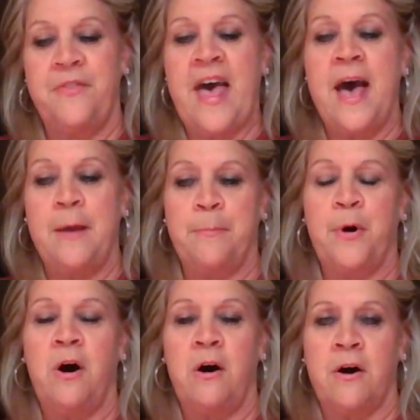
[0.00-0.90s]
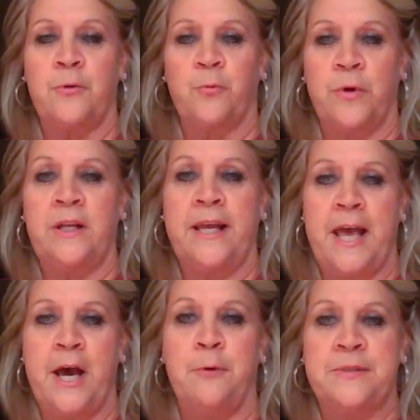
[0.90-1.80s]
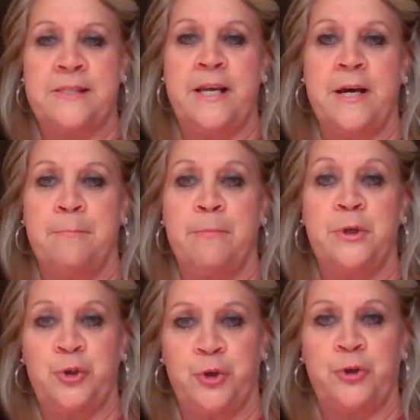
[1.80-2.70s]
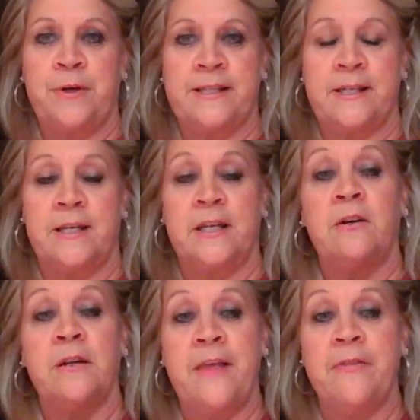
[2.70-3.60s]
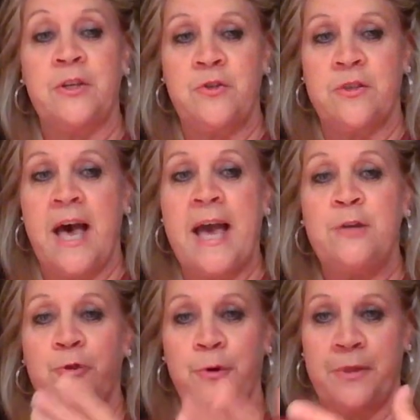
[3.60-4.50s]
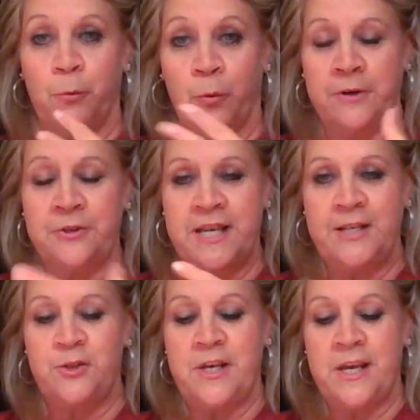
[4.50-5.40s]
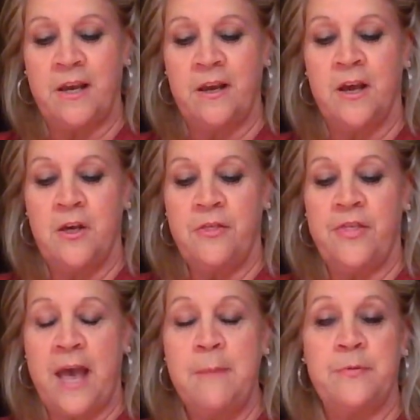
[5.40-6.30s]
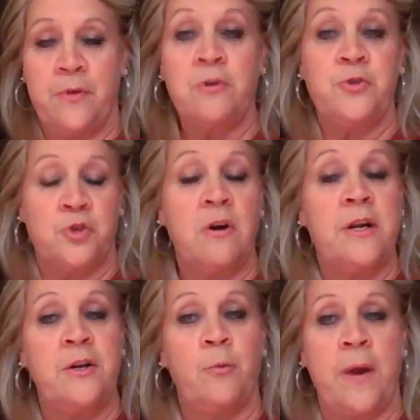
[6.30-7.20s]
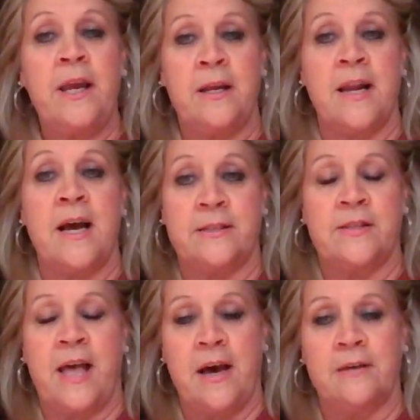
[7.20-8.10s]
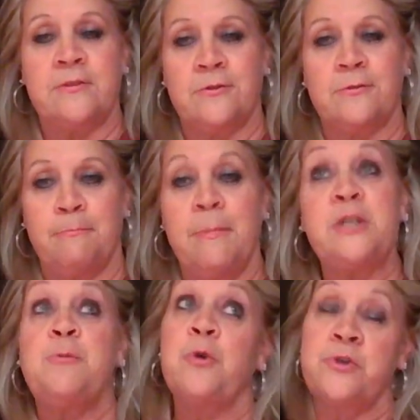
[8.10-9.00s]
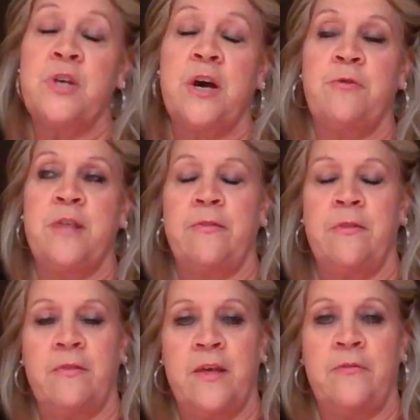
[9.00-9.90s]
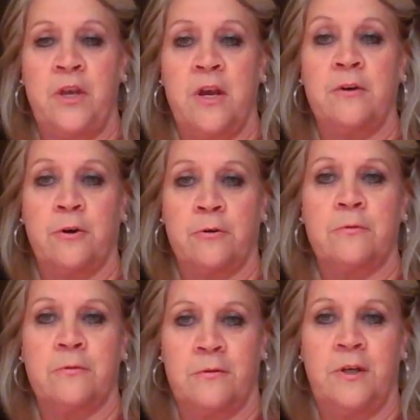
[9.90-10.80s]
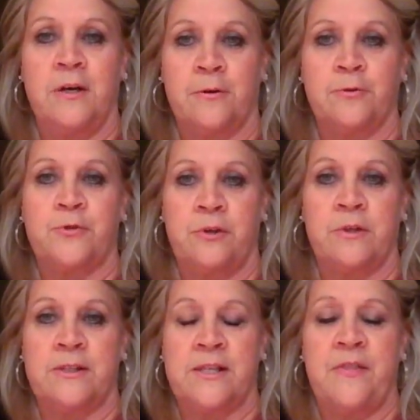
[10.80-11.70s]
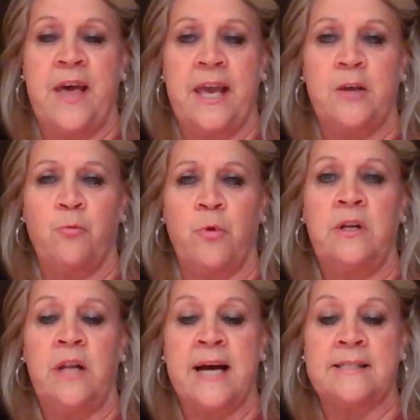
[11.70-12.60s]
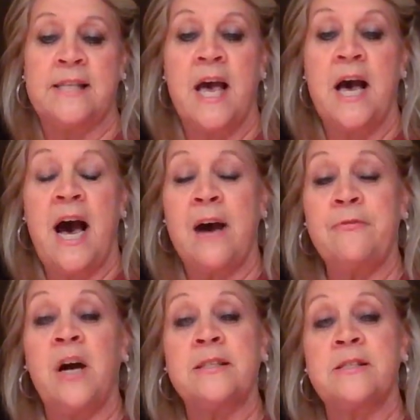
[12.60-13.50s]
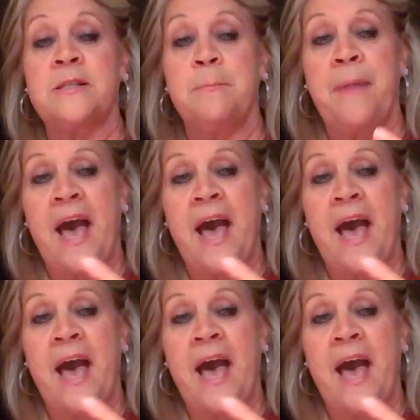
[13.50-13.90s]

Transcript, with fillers: that part really helps them mature as an adult. And the the age group that we're teaching, they are starting to recognize that much more so than than the younger younger students and they can realize I've got some